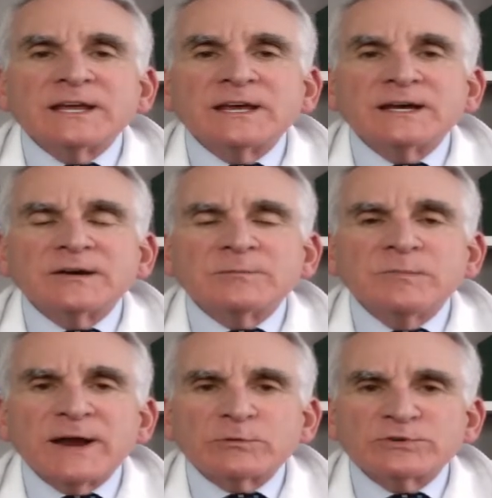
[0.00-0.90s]

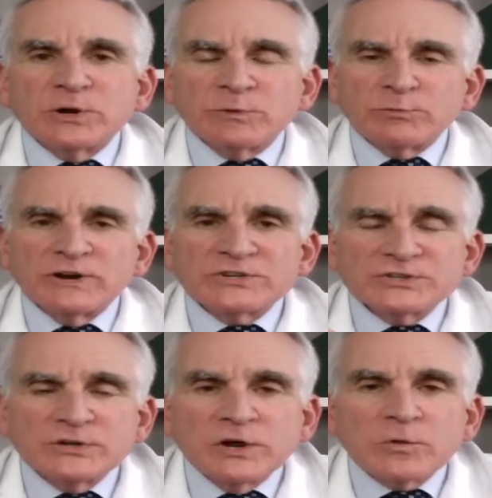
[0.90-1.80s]

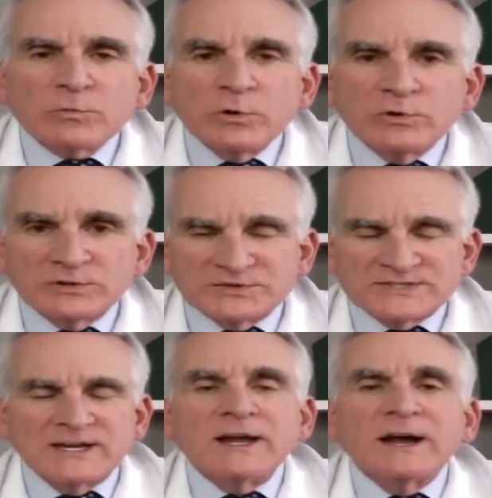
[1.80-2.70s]
microdermabrasion
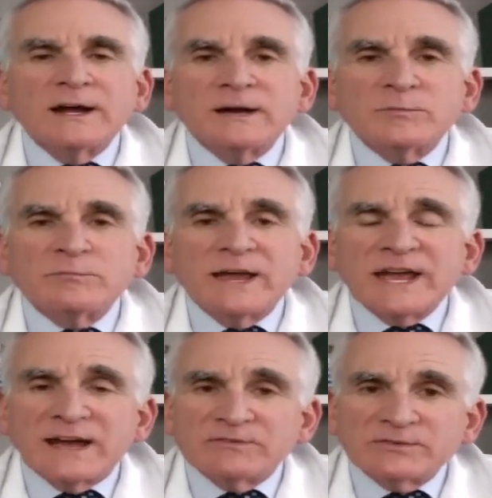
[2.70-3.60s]
rollers, may
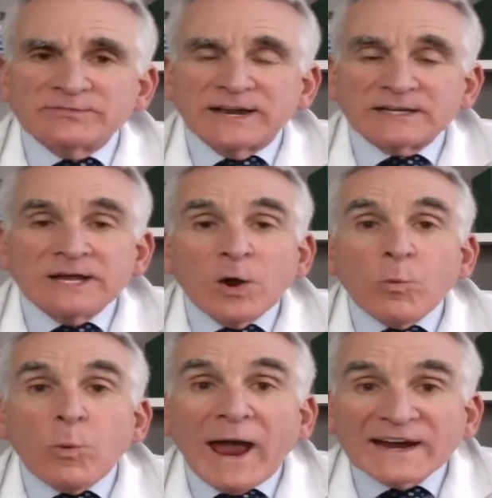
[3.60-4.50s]
have an effect.
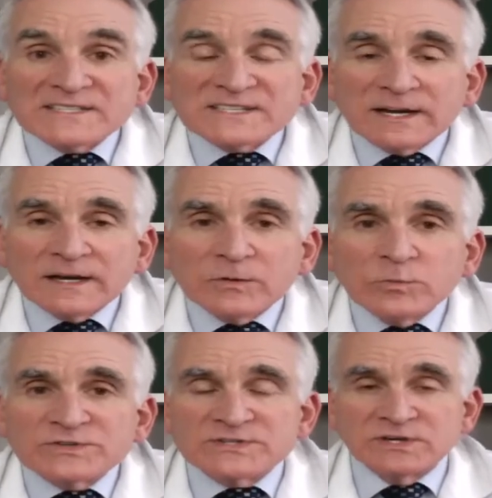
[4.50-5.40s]
Waxing,
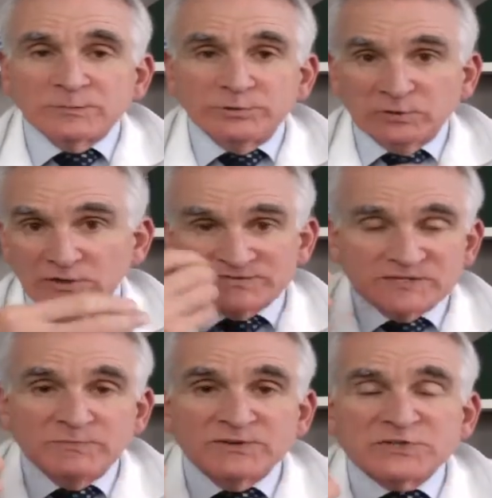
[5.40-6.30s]
which is going to pull off
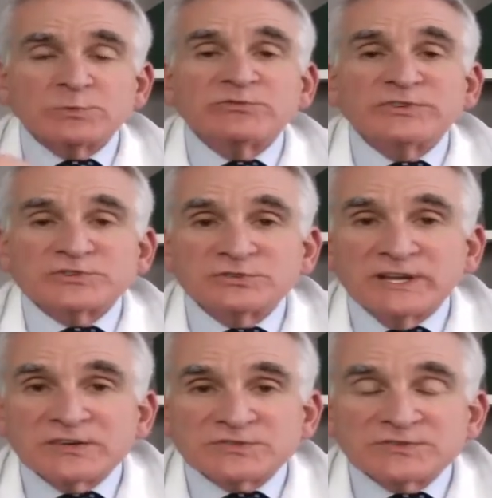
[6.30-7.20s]
some superficial
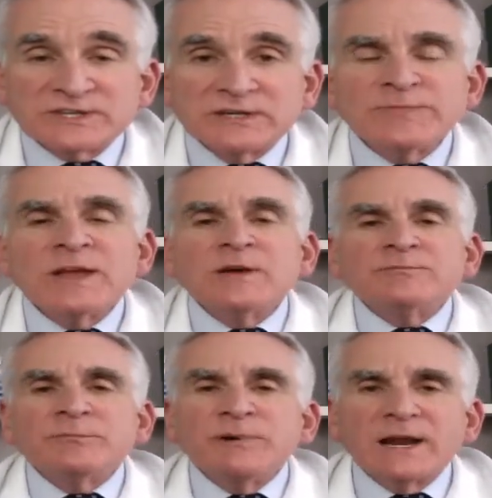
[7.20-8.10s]
layers of skin.
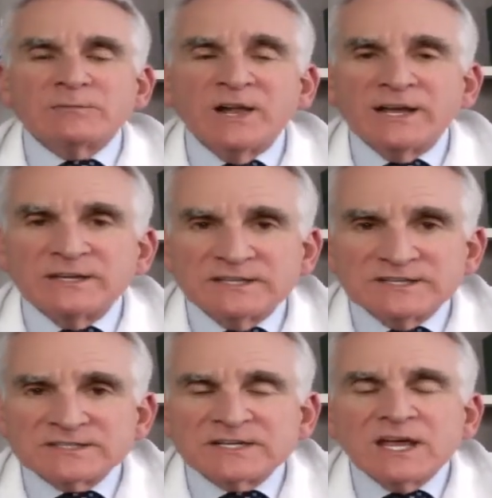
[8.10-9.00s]
Bottom line
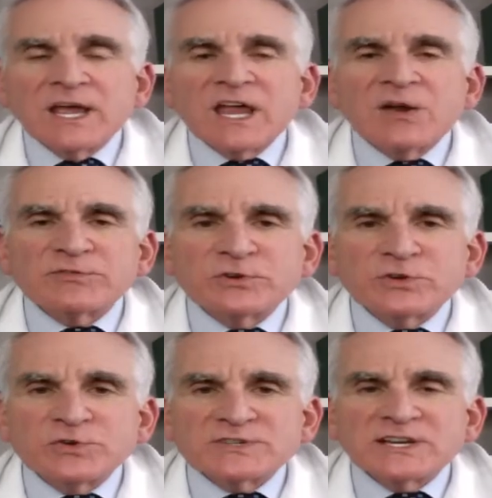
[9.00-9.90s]
is, if you're
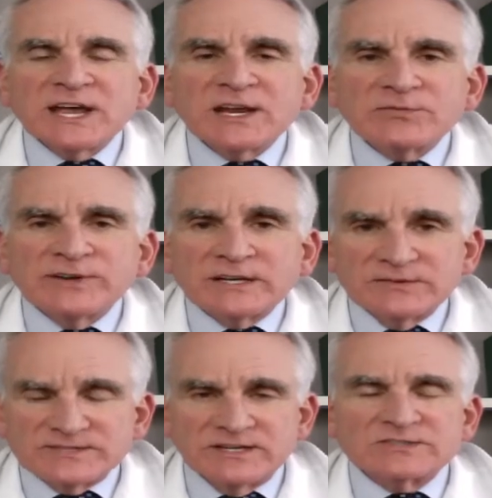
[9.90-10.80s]
using an
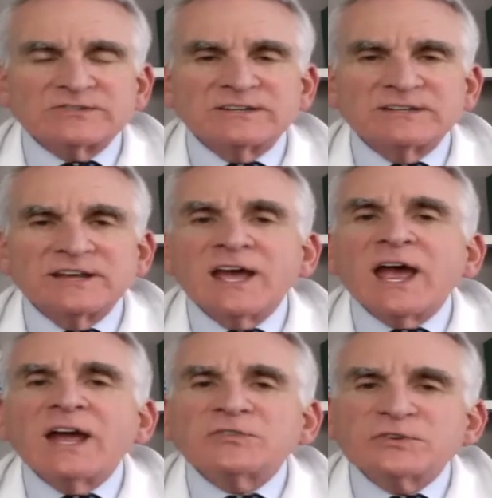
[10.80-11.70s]
effective sunscreen
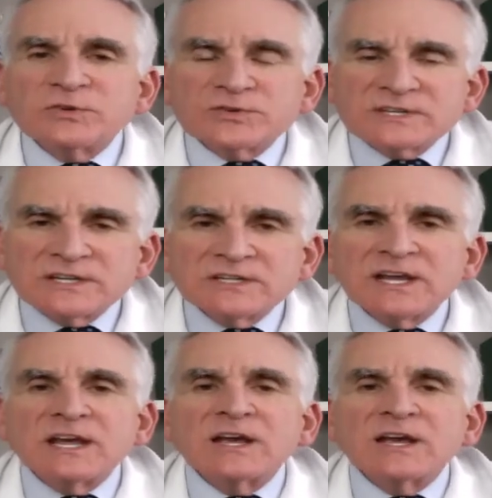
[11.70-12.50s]
and you're using it